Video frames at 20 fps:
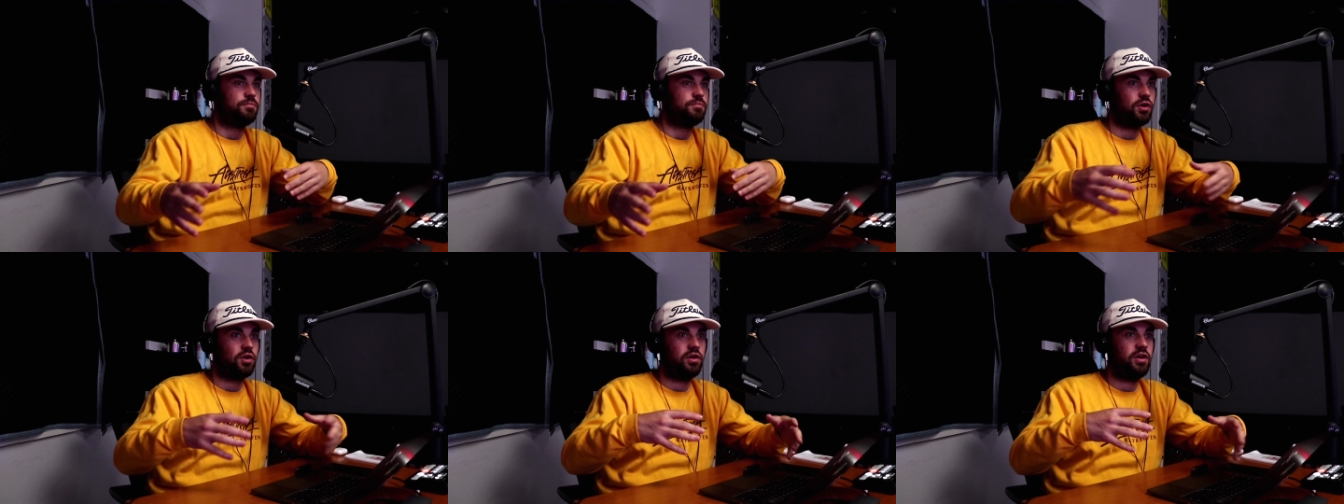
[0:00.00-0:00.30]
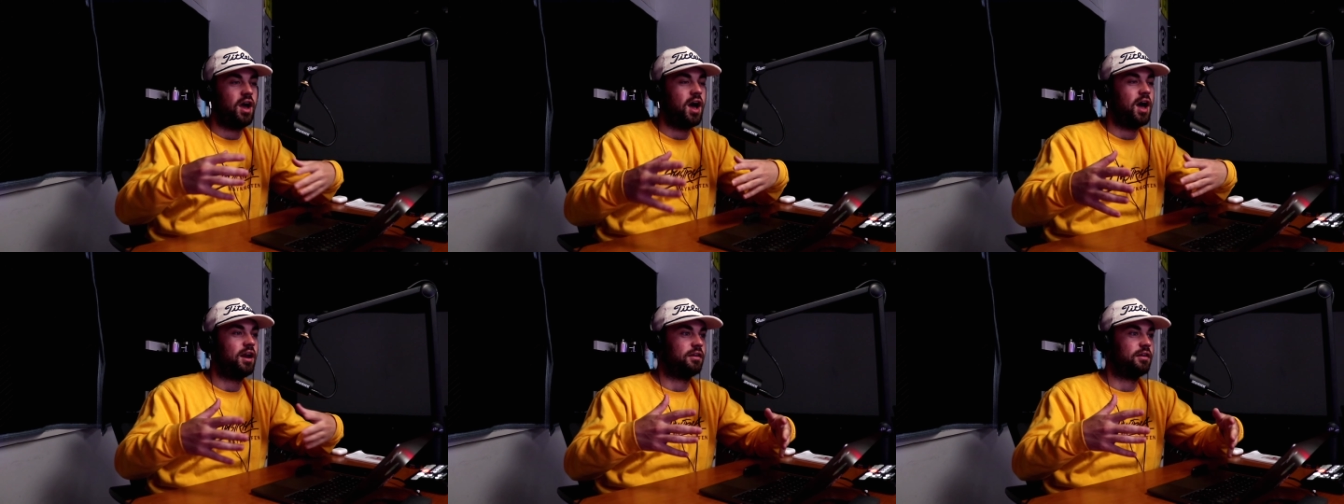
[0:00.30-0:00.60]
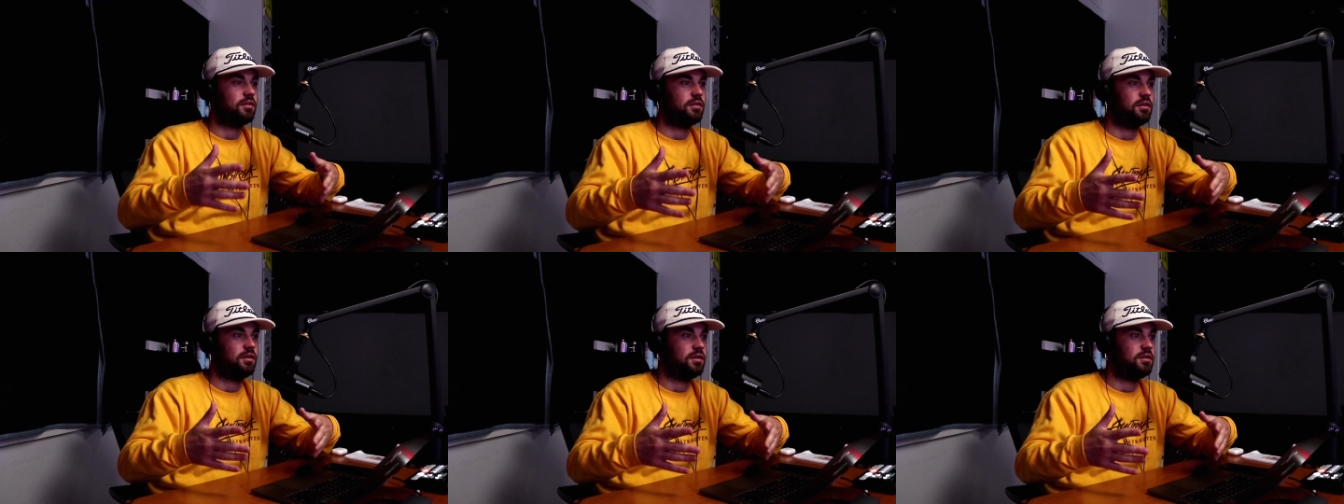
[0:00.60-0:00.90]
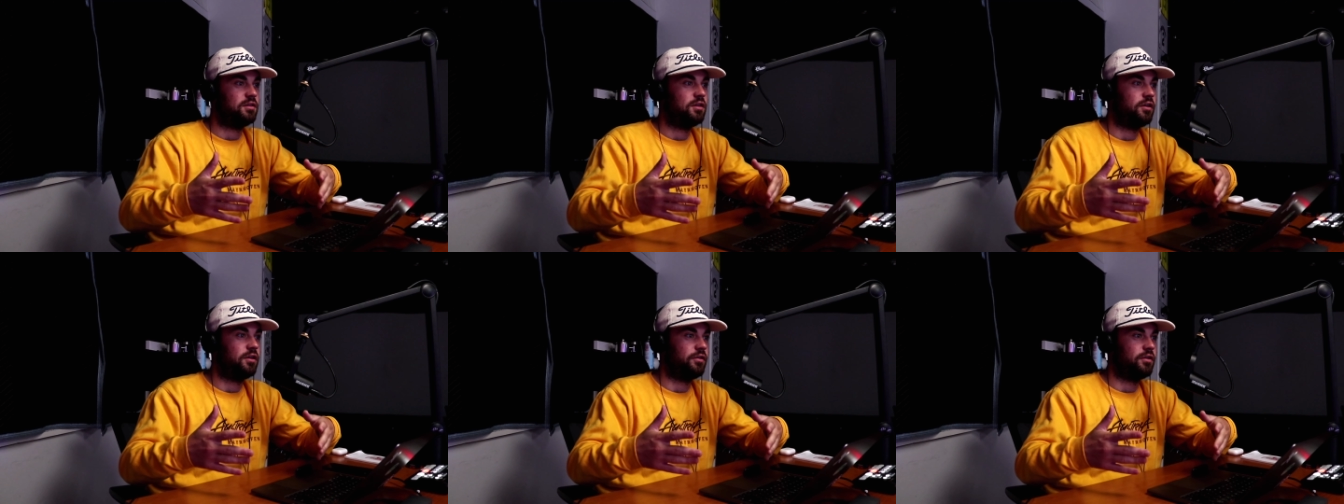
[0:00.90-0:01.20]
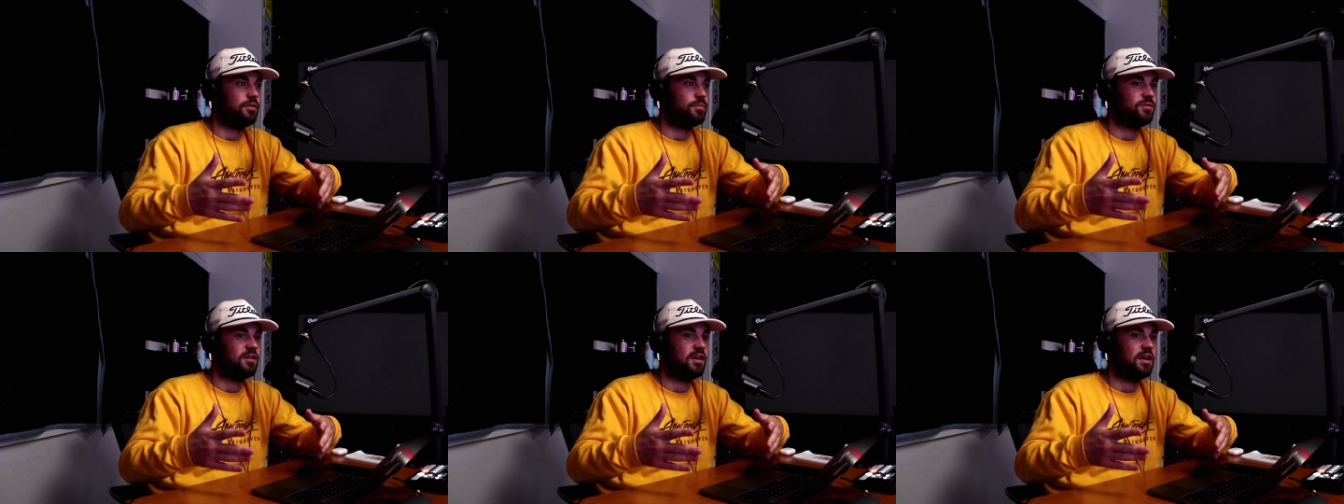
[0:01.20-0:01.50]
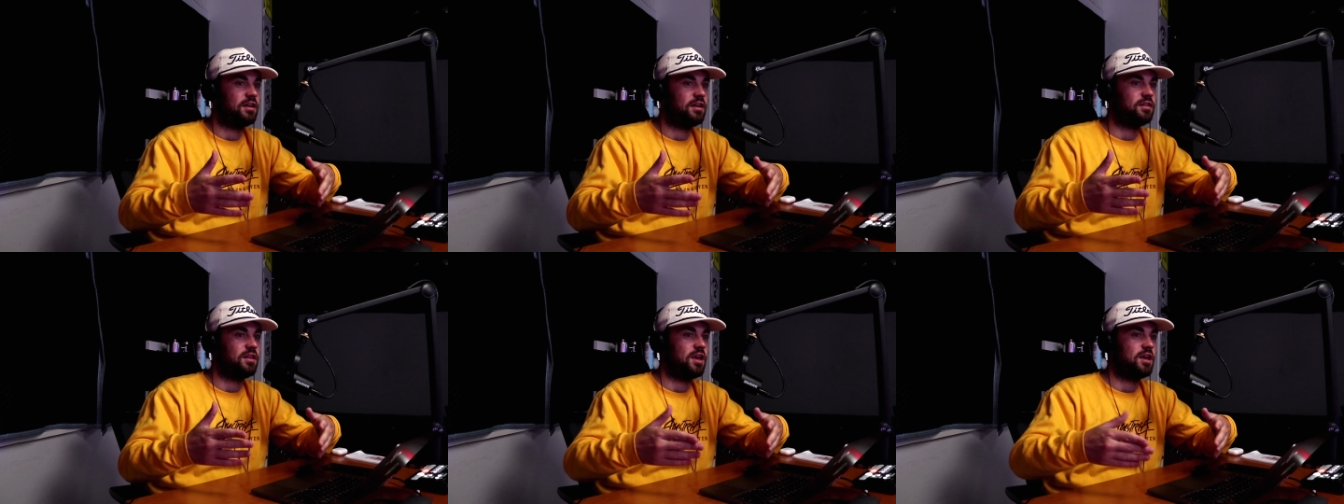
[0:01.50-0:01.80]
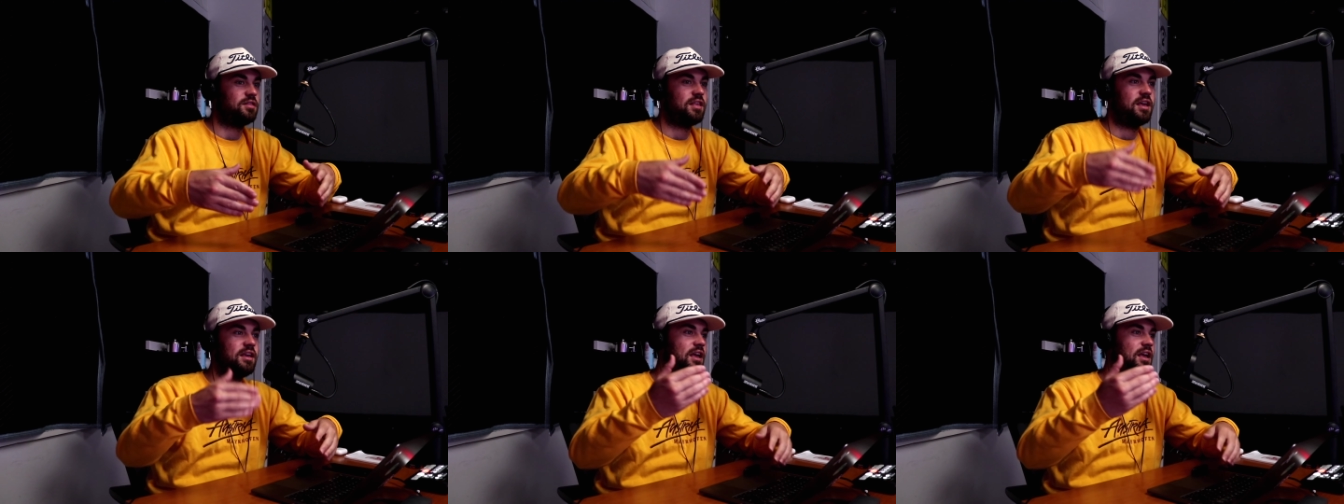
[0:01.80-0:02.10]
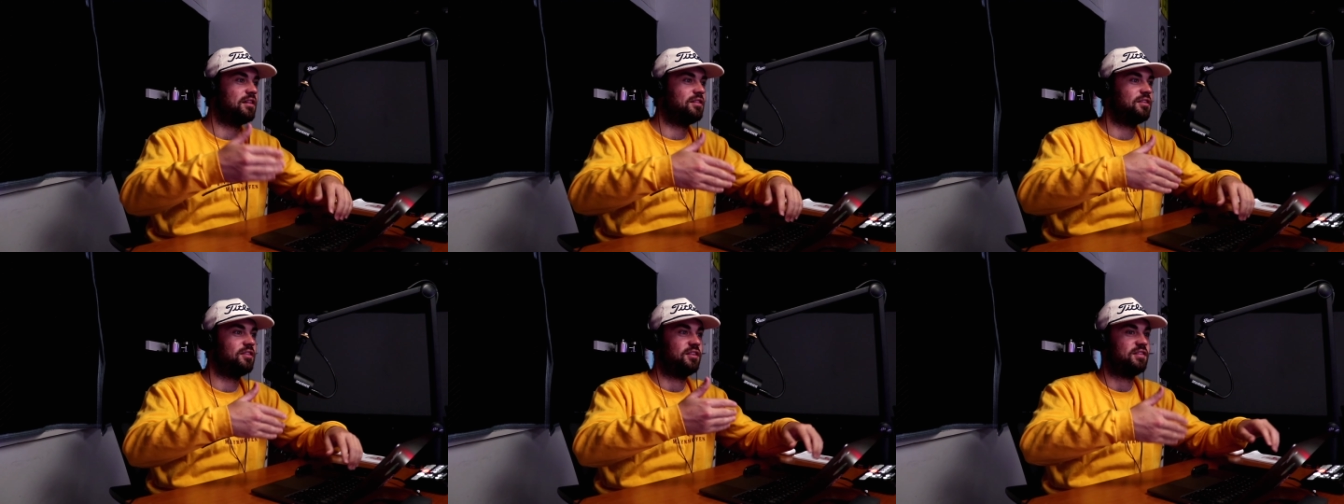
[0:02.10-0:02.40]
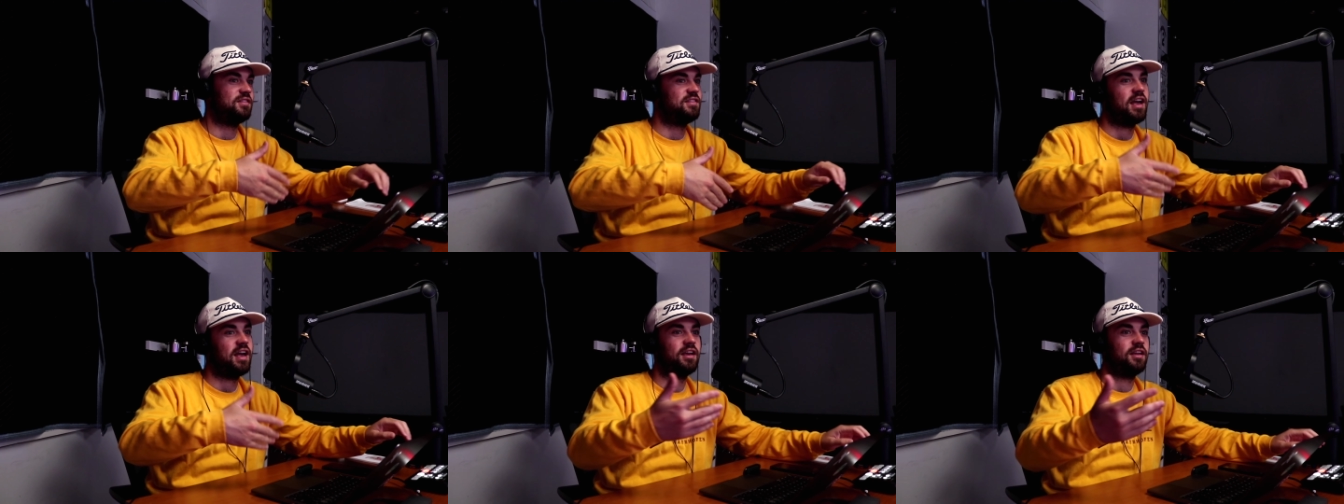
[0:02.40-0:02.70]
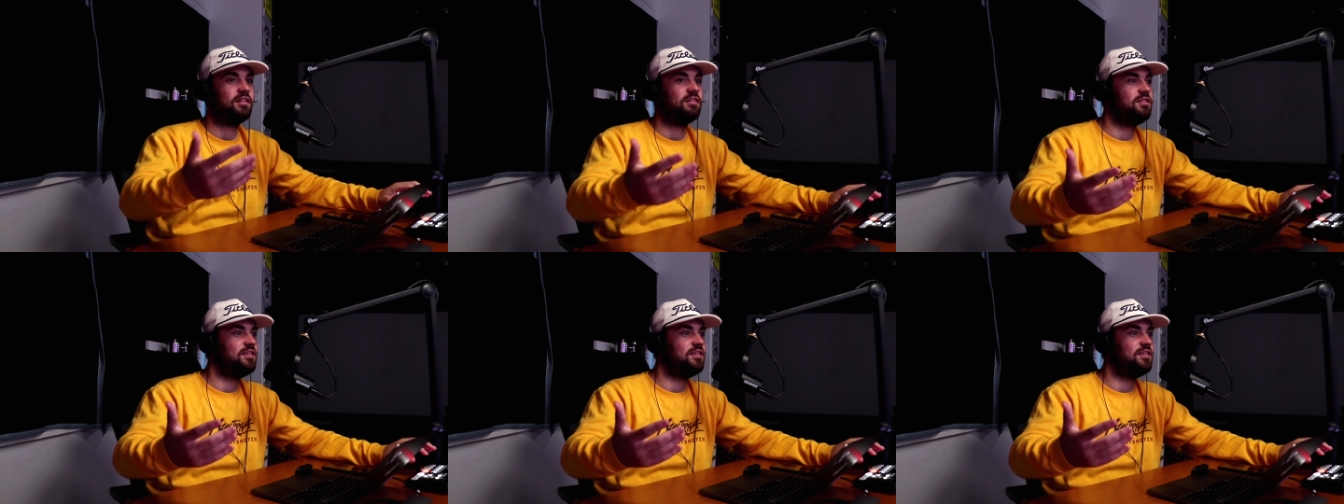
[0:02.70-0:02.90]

periodically, you know what I'm saying? Like they get to the second